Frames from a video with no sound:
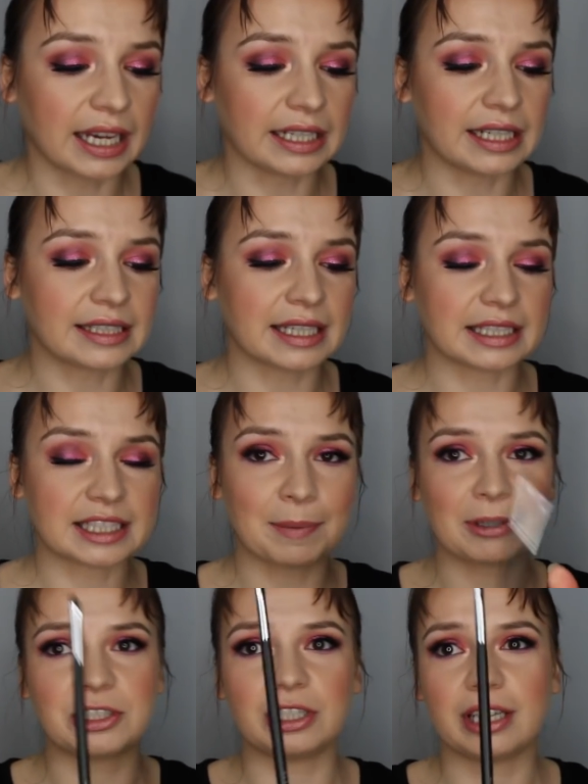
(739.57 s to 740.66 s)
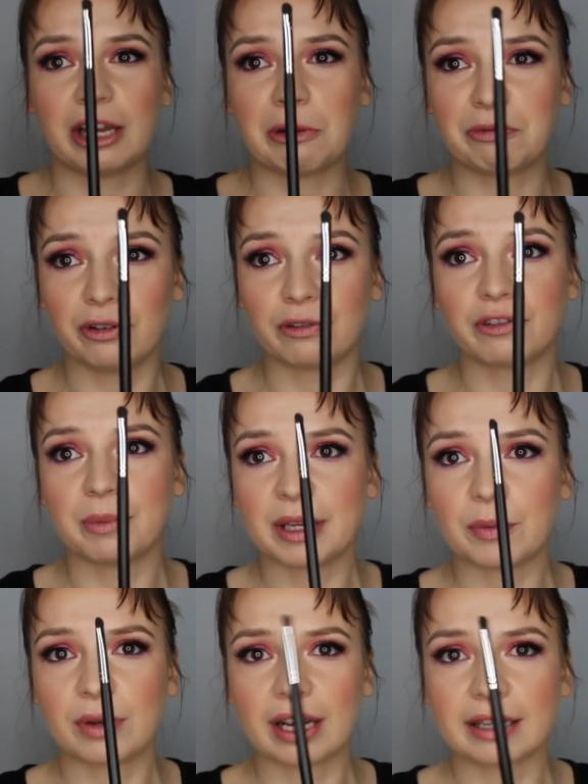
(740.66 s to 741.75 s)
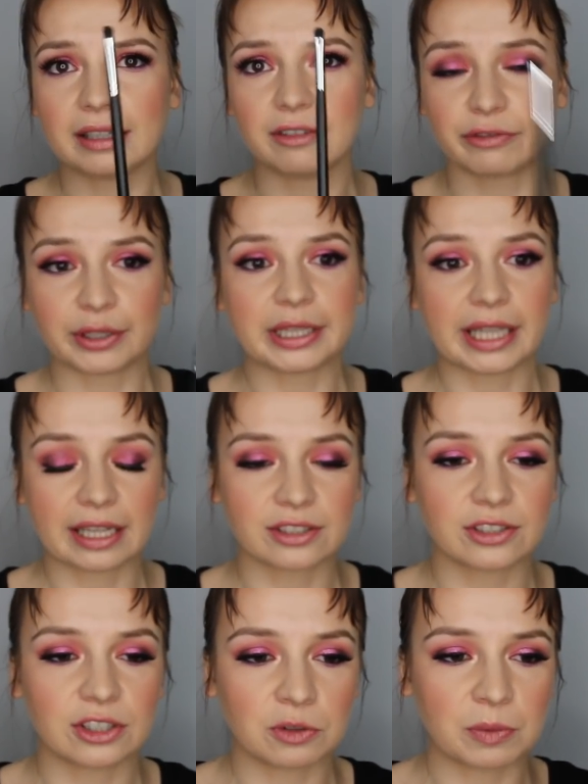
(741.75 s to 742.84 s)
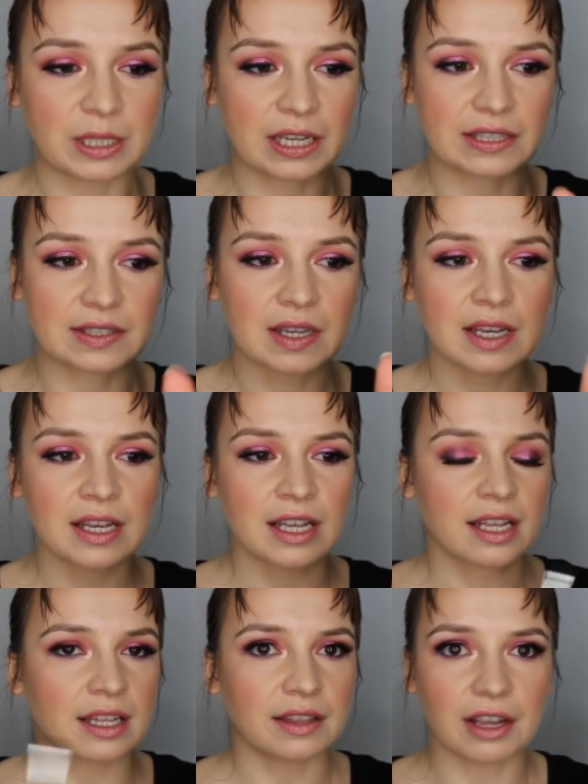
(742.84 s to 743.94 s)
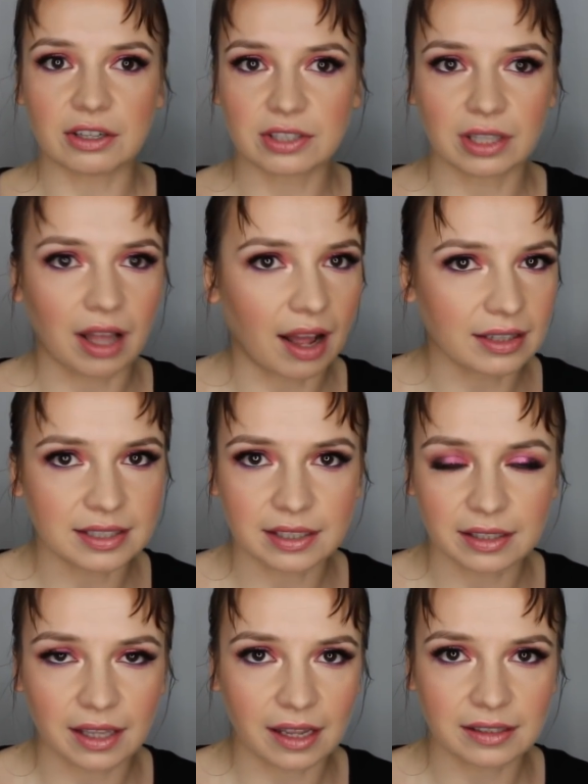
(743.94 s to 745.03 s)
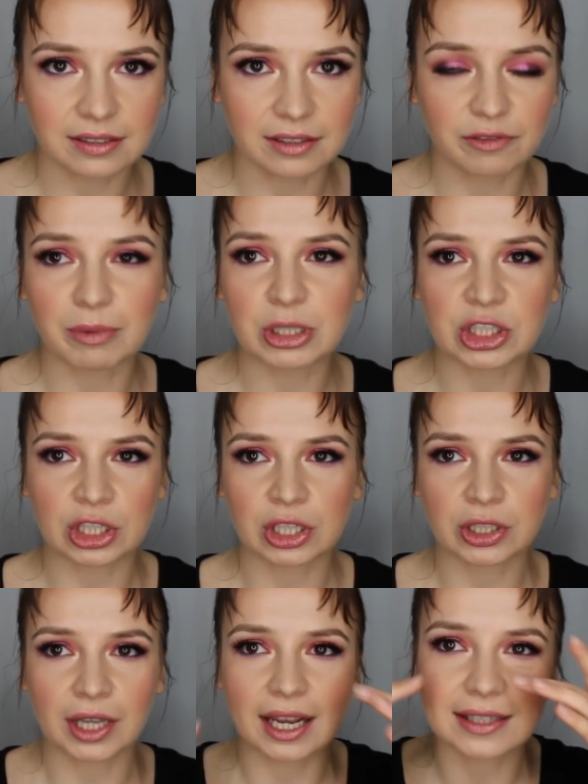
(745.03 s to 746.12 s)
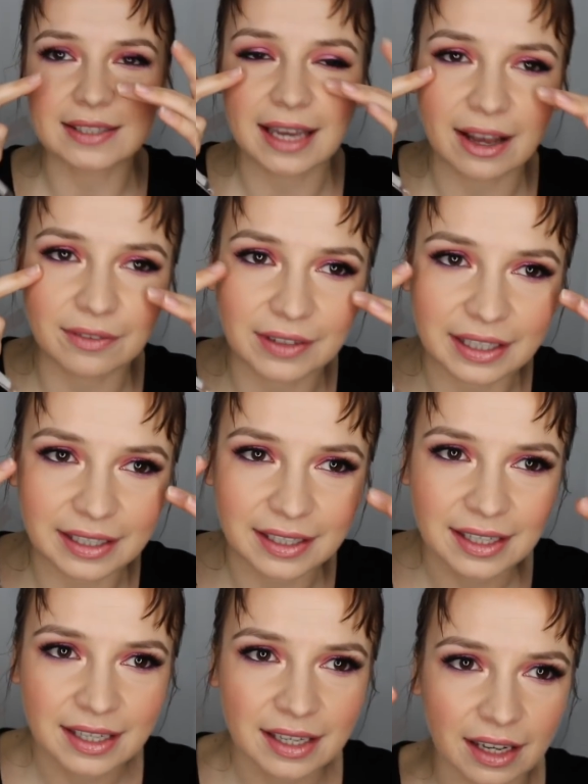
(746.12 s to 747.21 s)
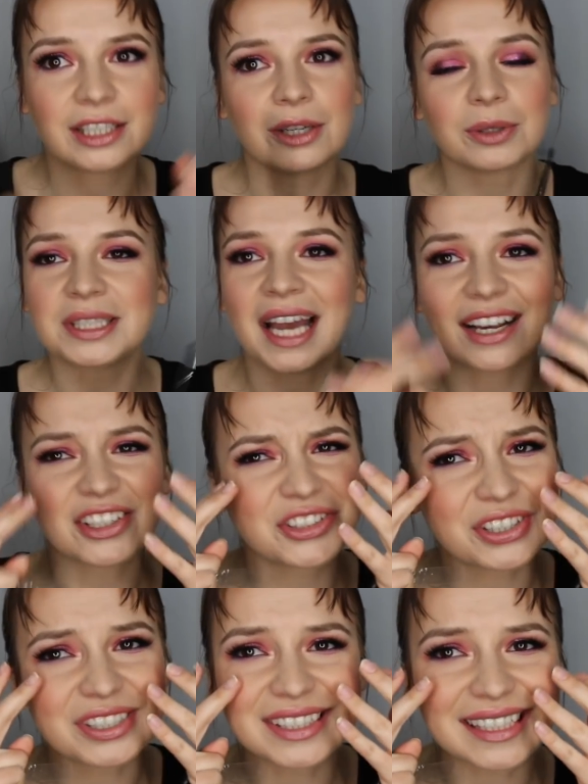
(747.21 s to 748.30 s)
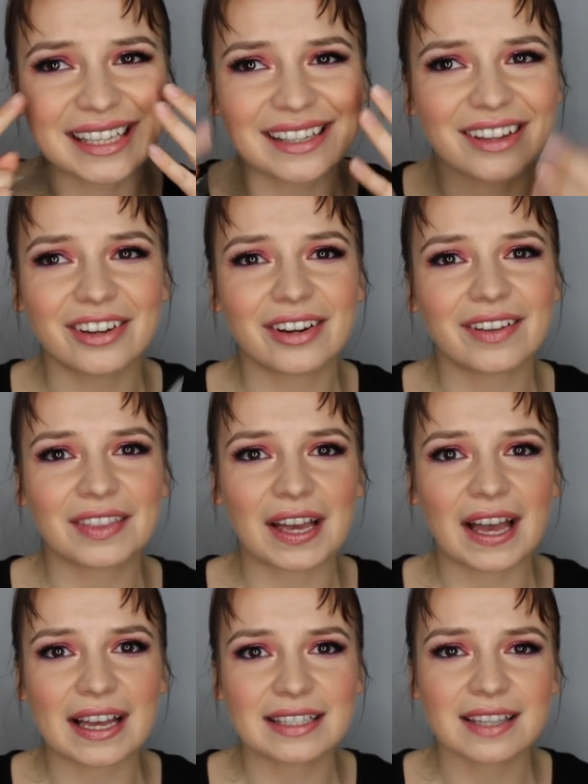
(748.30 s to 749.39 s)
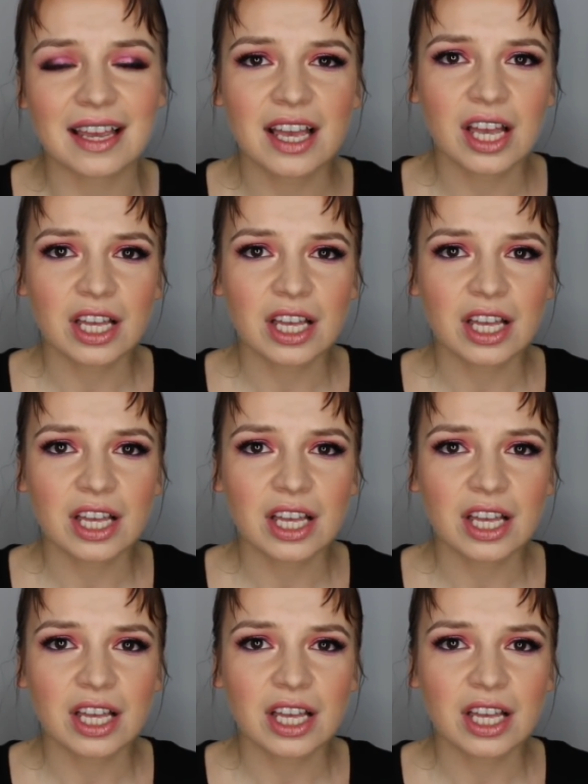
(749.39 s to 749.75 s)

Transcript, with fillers: And it's especially helpful for me when I freelance too, because there's lots and lots of mature clients that have like, you know, textured skin underneath the eyes.